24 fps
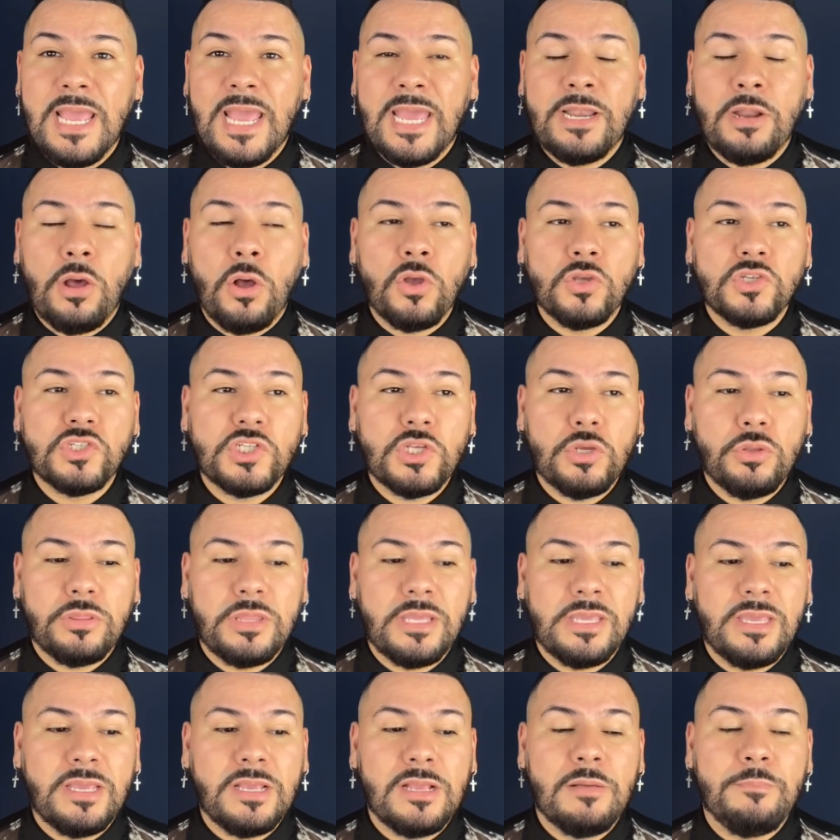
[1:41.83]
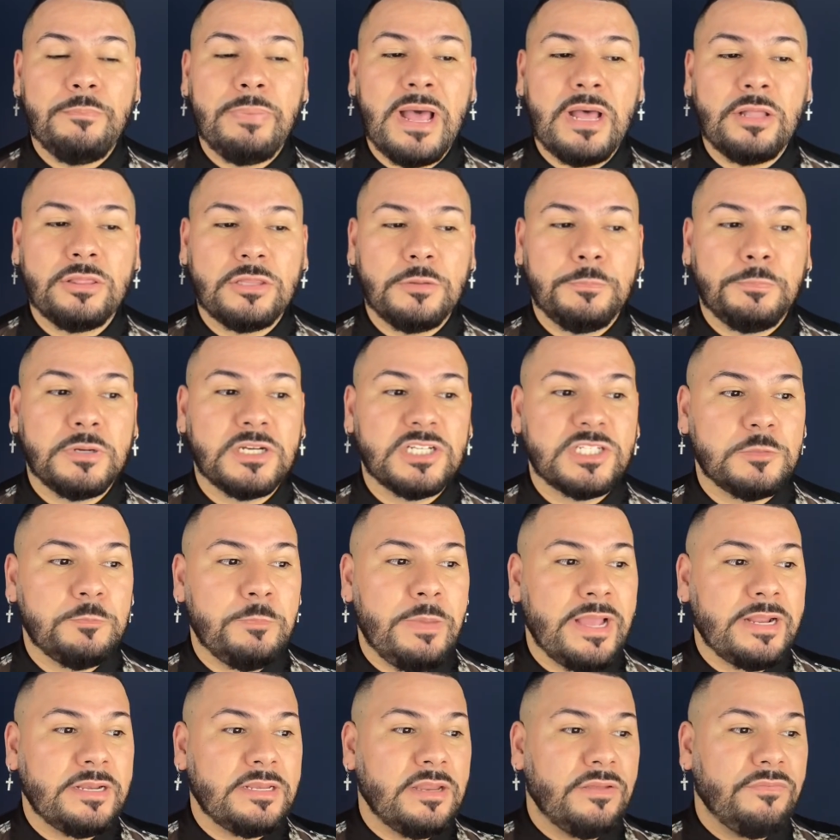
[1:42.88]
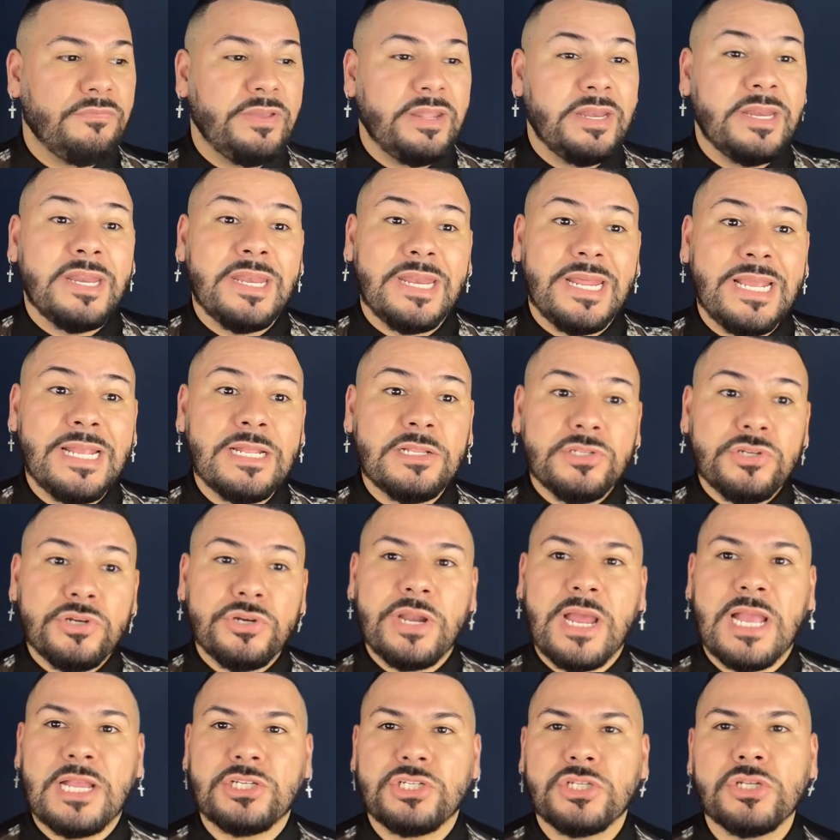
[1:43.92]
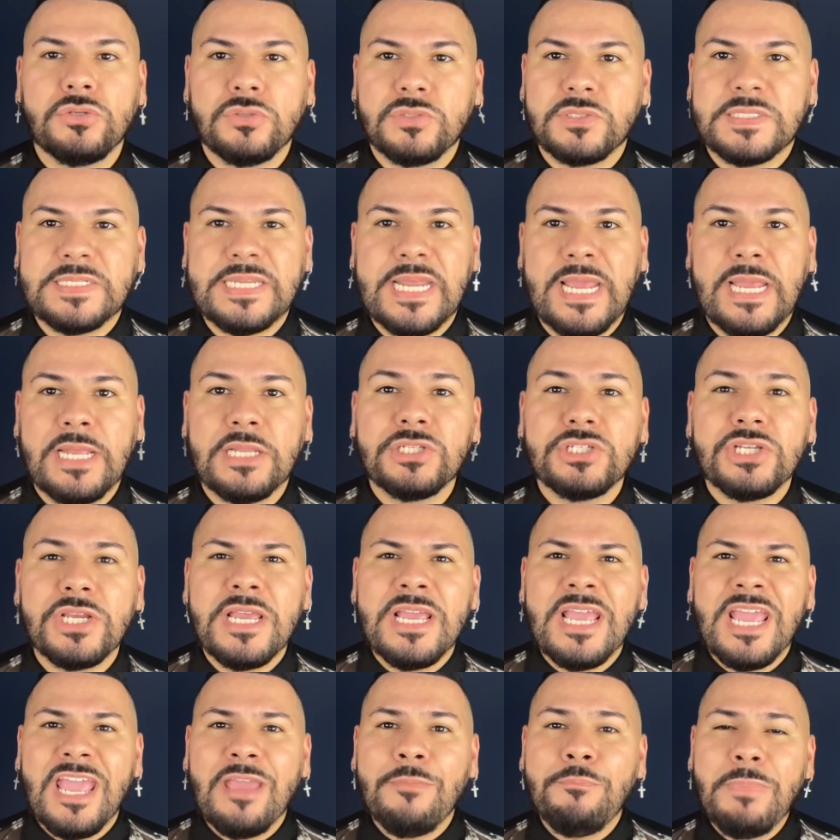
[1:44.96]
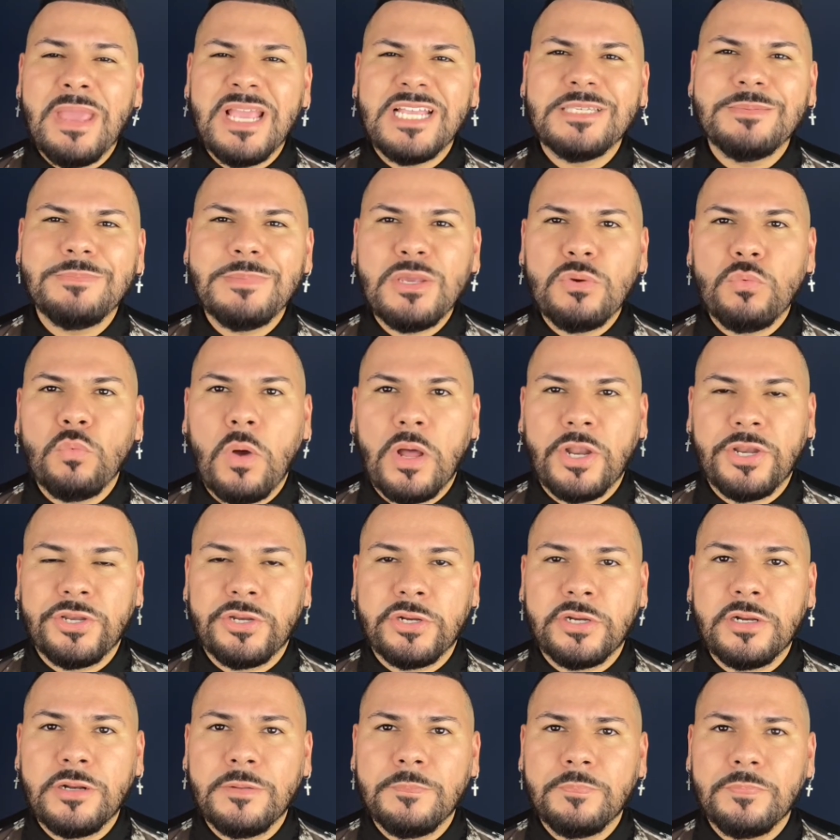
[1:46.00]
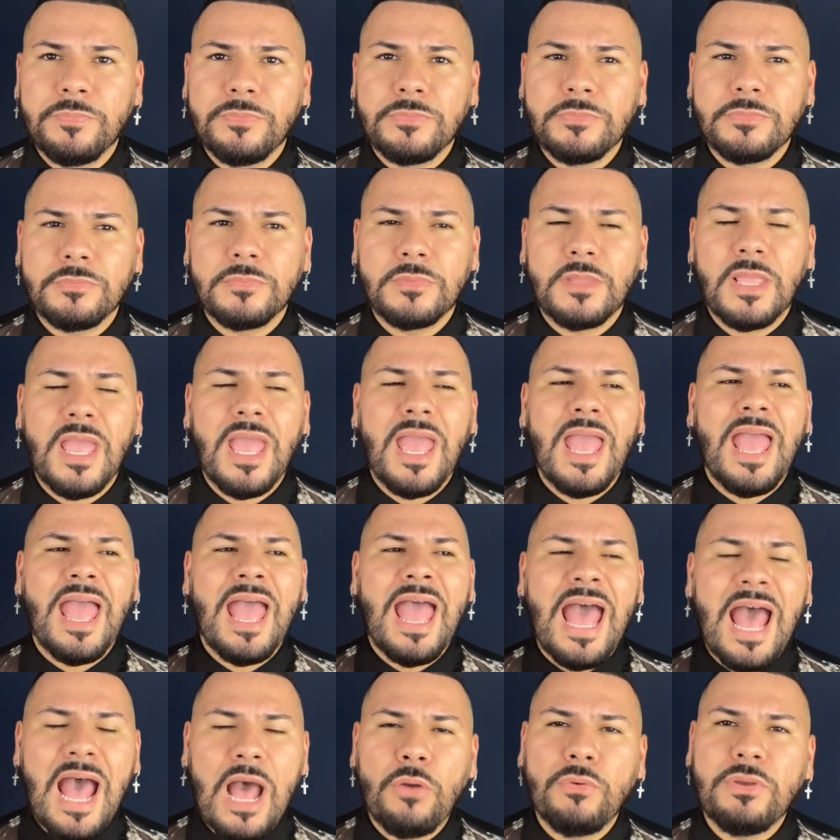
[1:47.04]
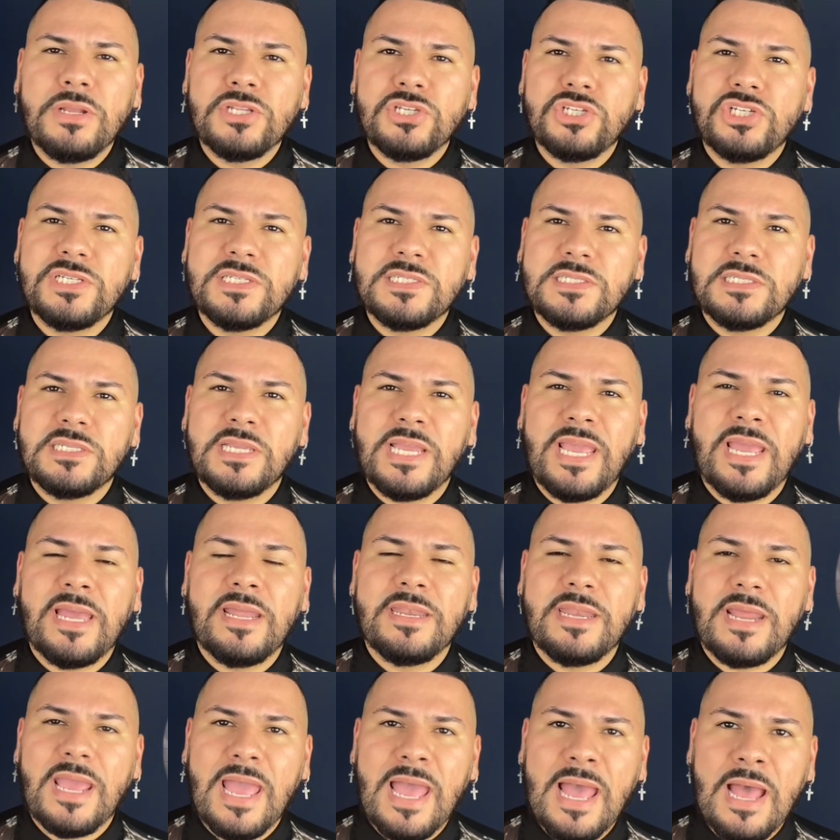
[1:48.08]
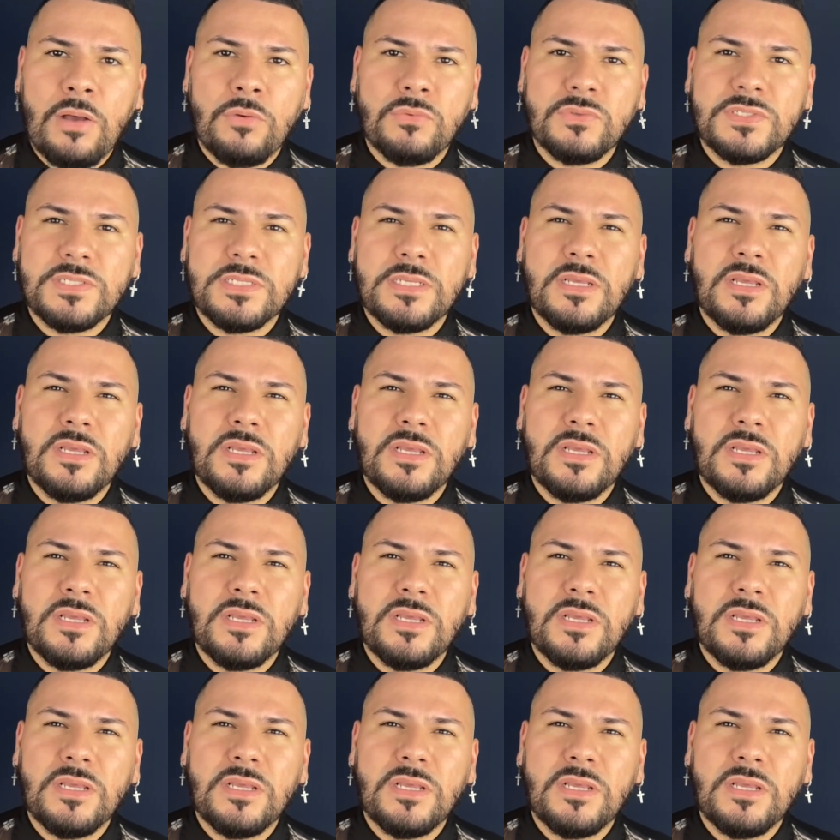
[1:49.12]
and also thinking about the perspective in an international stage, it makes me wonder, how can she stand out